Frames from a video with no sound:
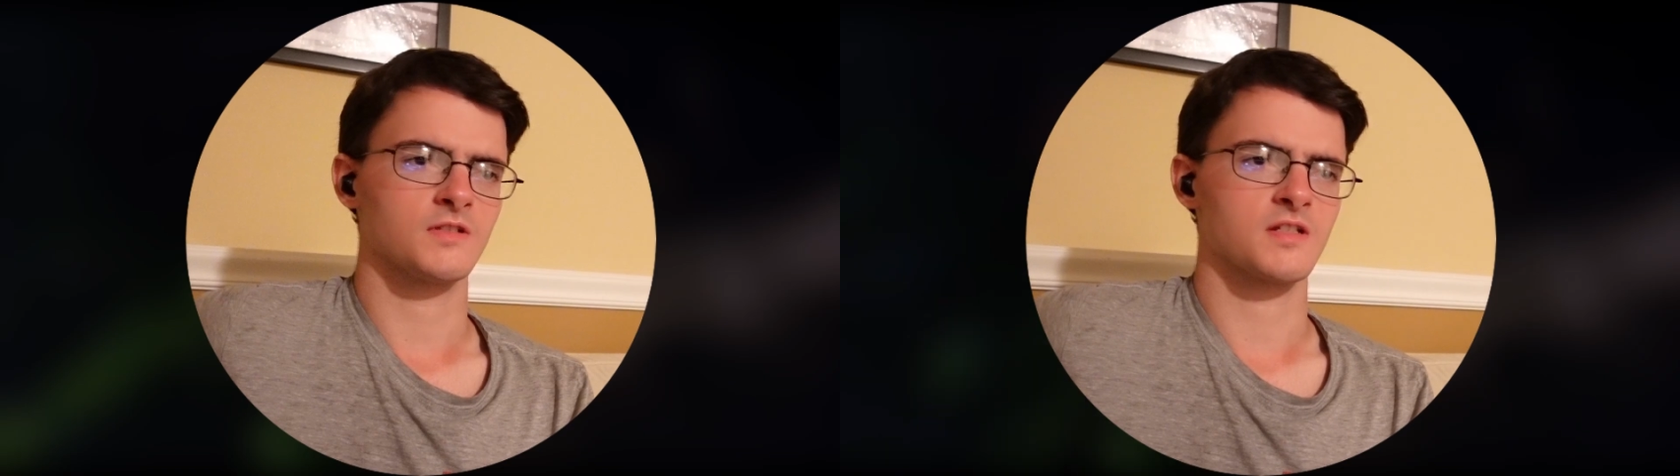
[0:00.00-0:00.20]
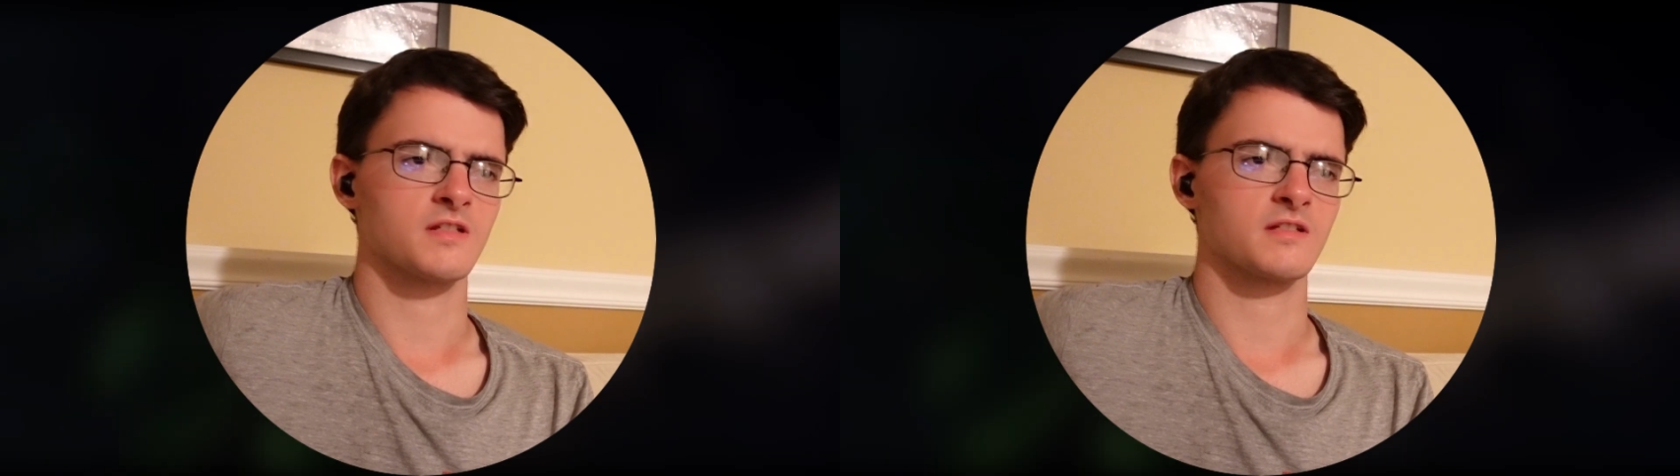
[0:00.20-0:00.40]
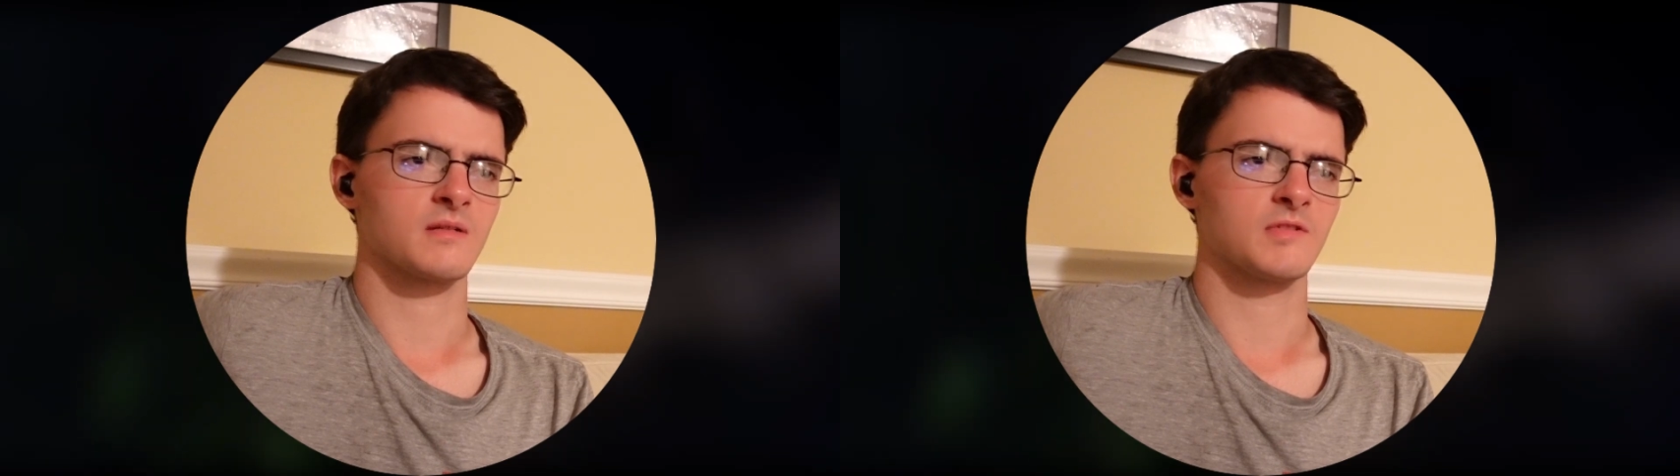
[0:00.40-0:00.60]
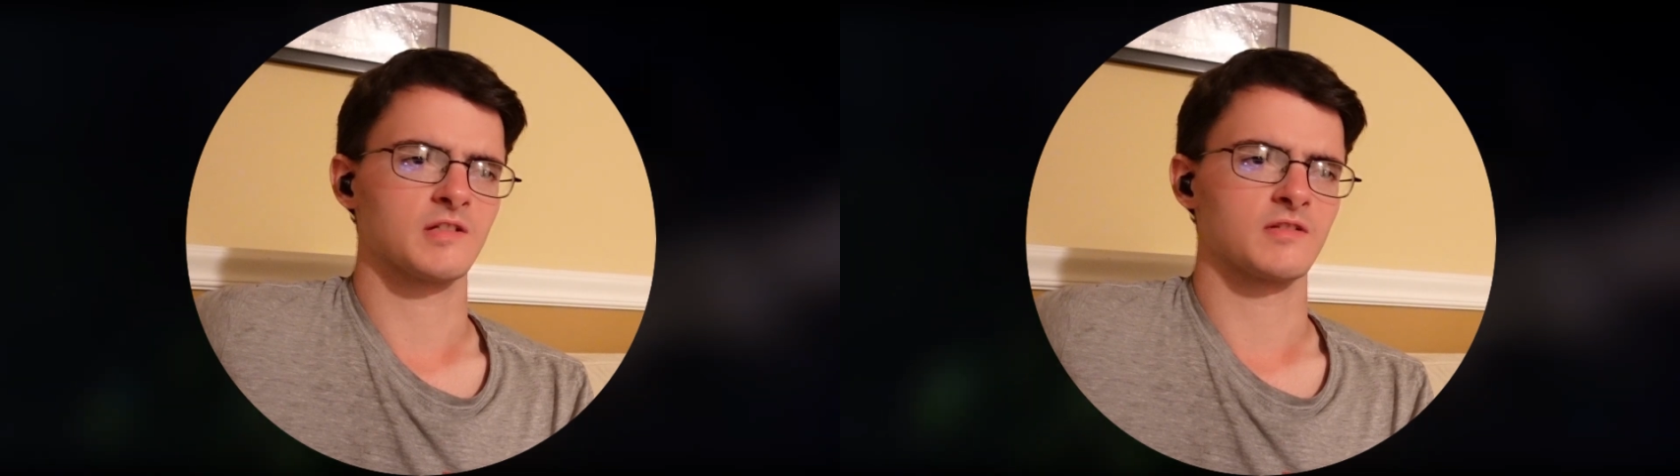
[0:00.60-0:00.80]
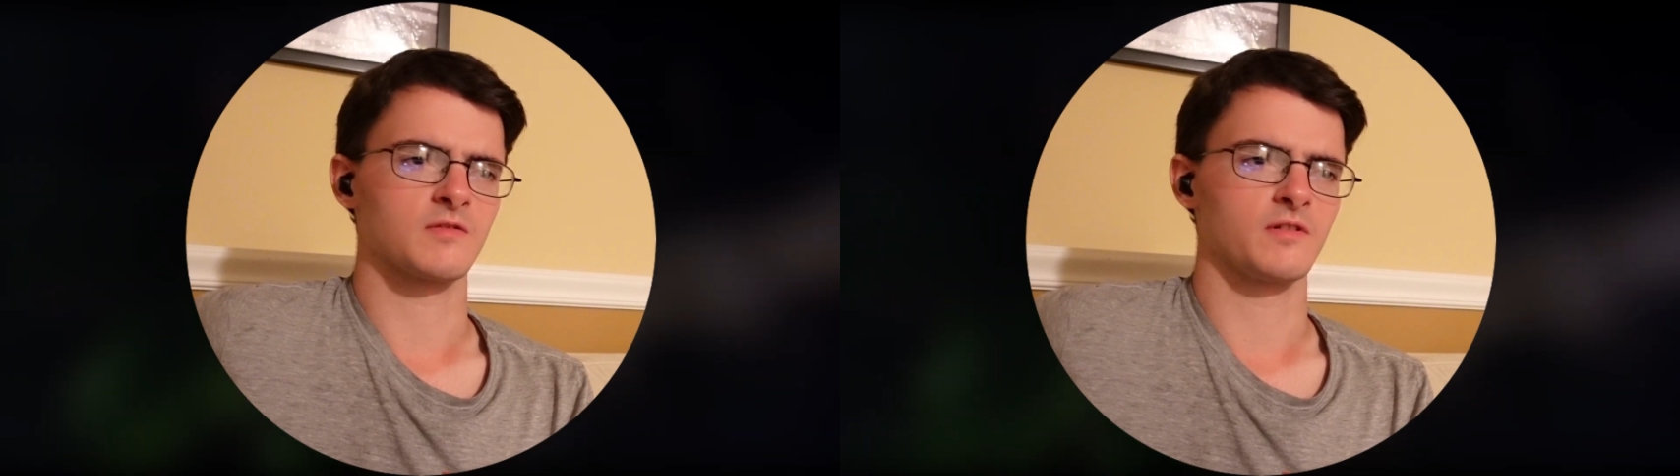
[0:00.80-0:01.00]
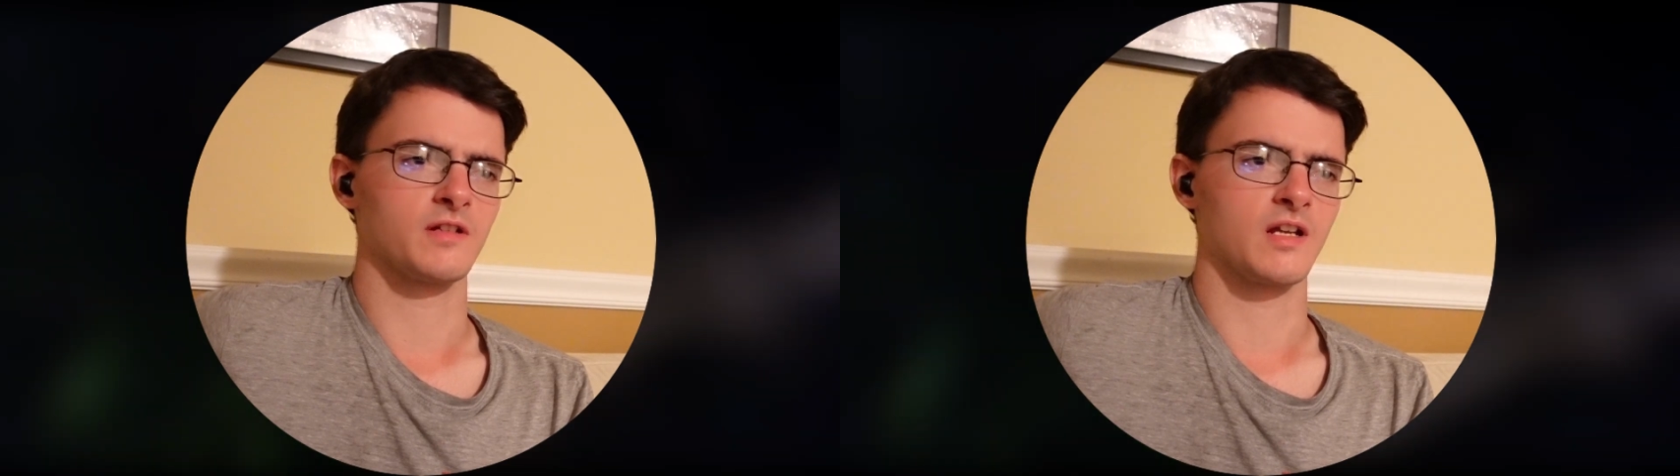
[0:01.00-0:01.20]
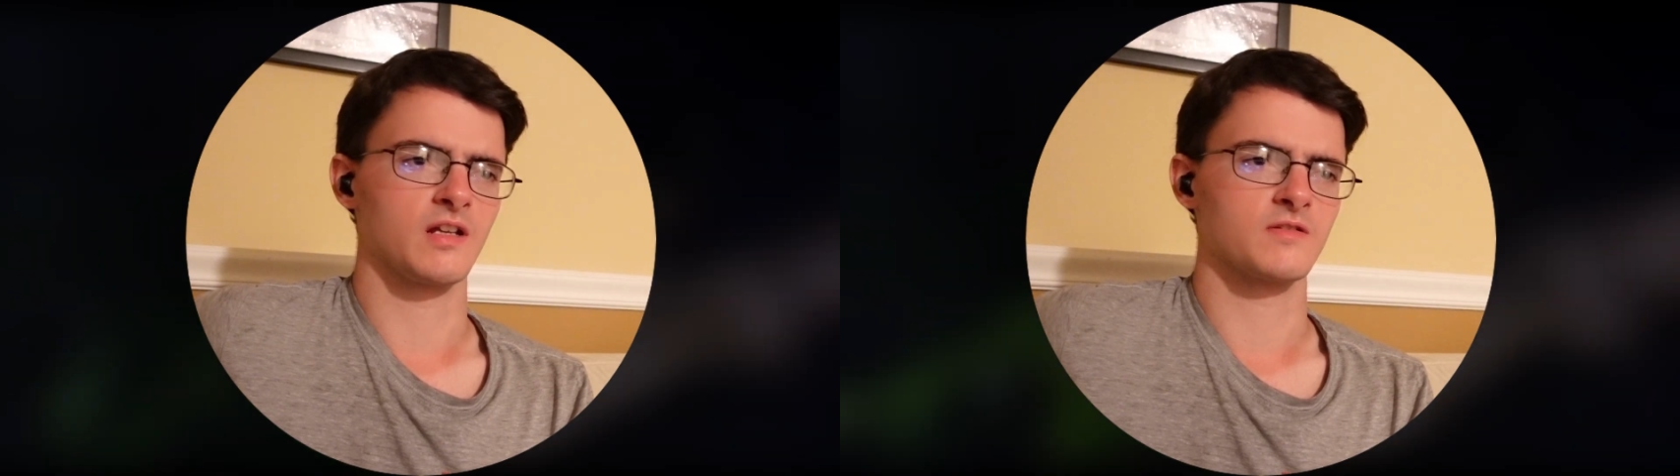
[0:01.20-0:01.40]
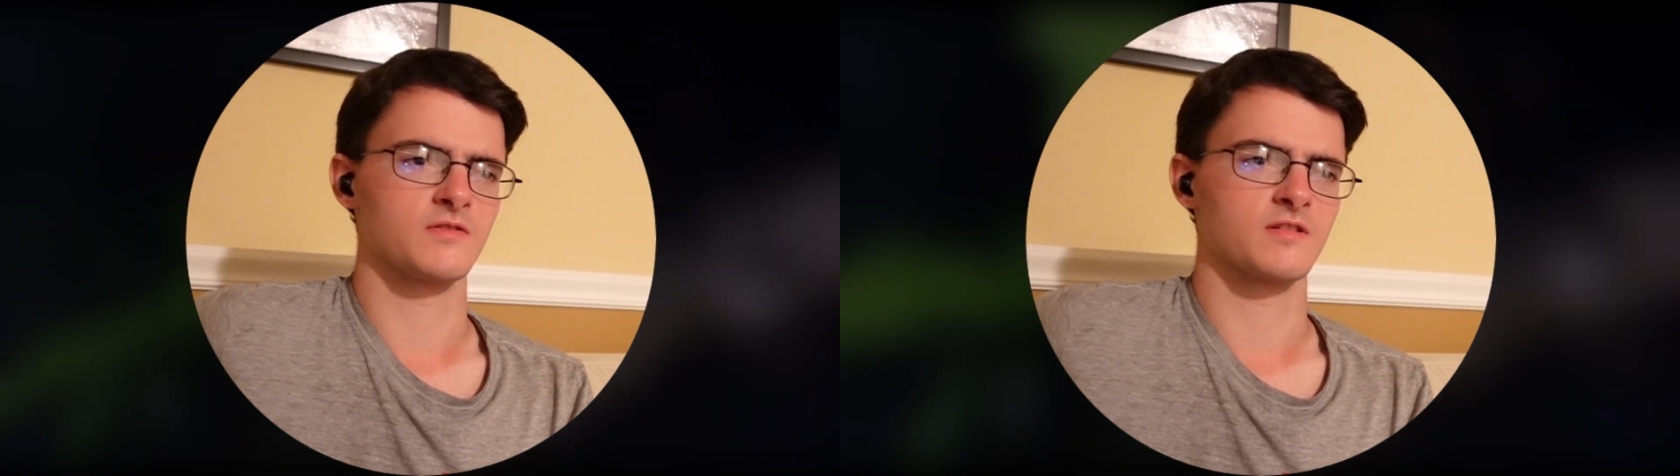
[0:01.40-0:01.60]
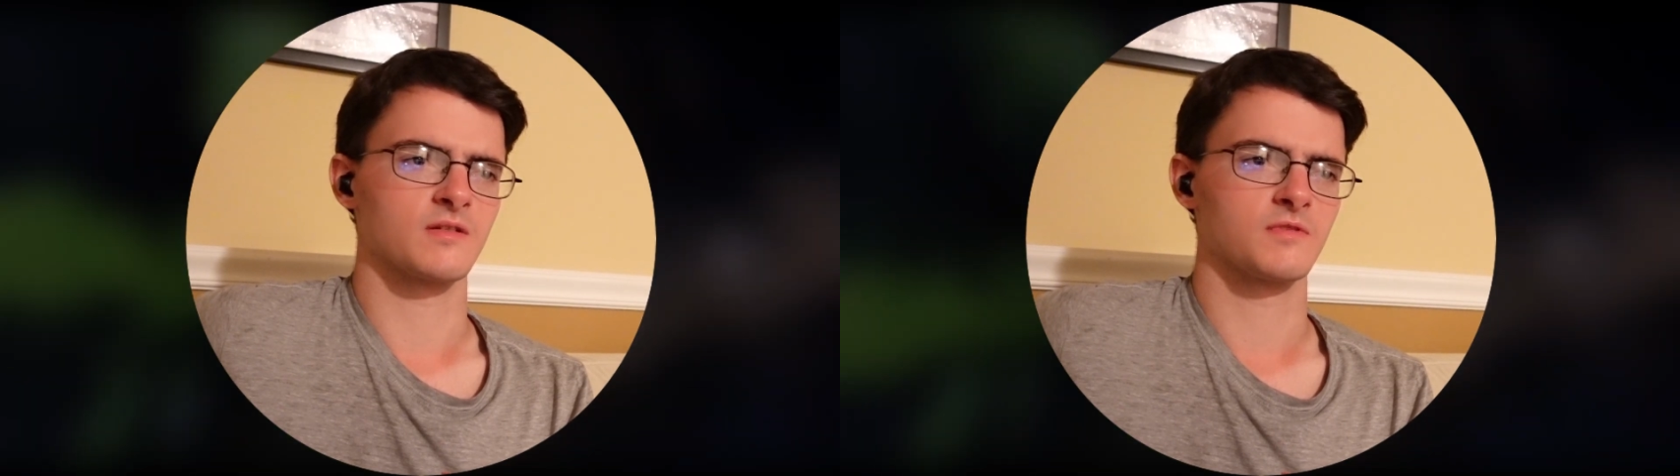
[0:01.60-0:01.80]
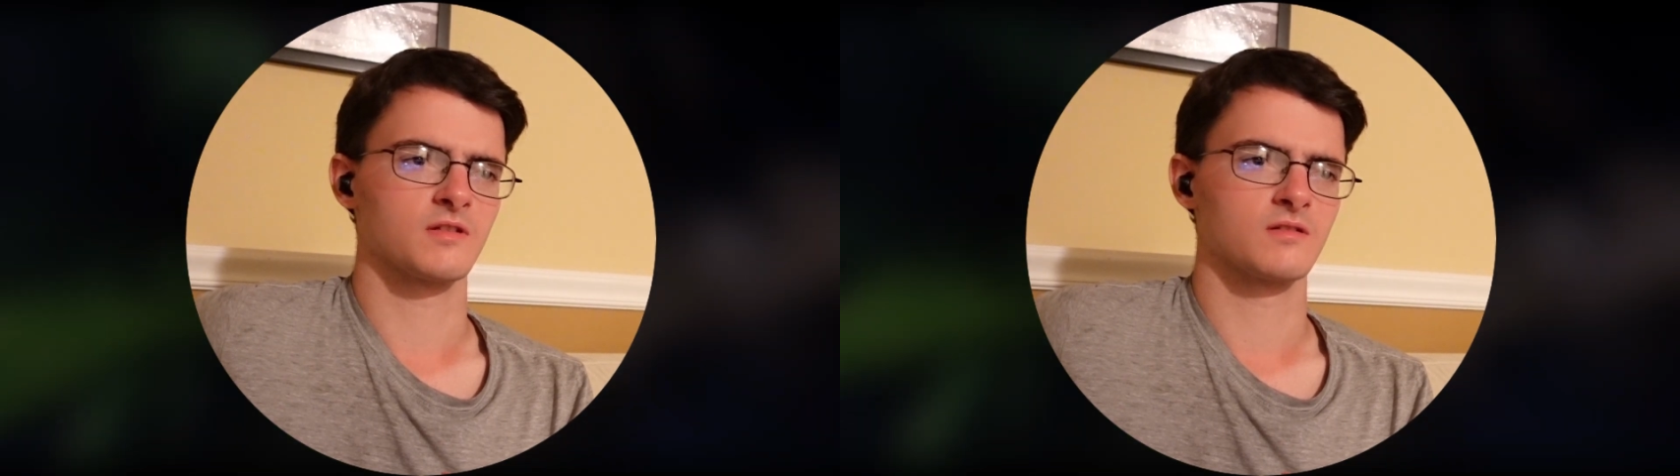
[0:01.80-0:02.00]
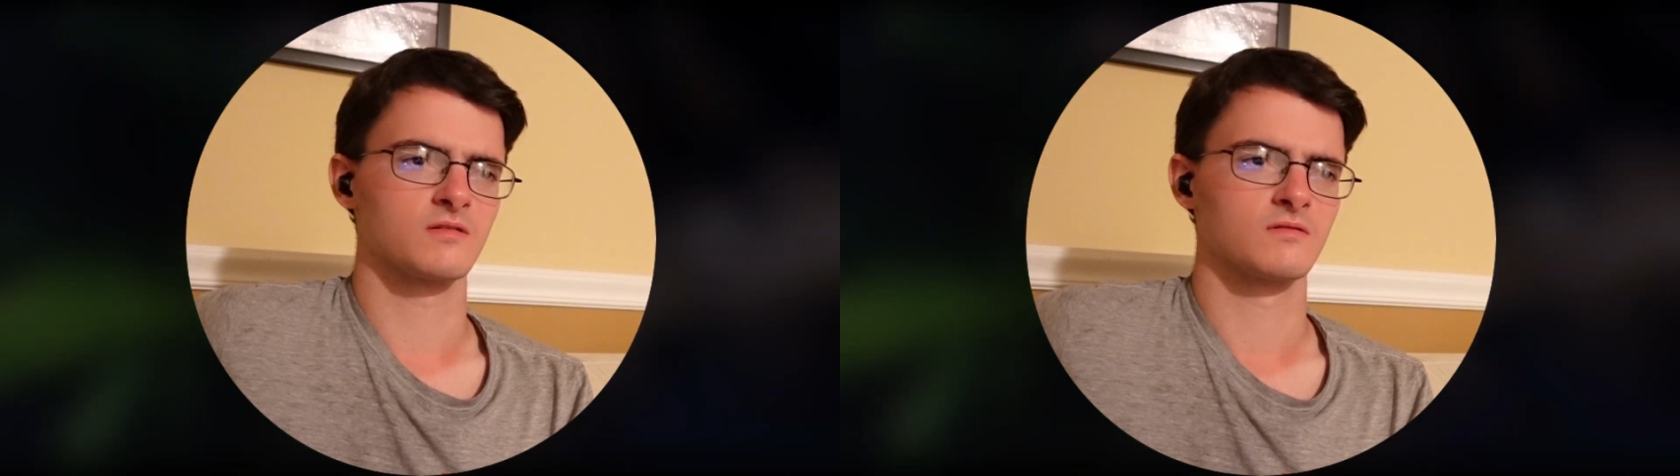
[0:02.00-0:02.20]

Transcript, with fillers: Disassembling the grenades or something.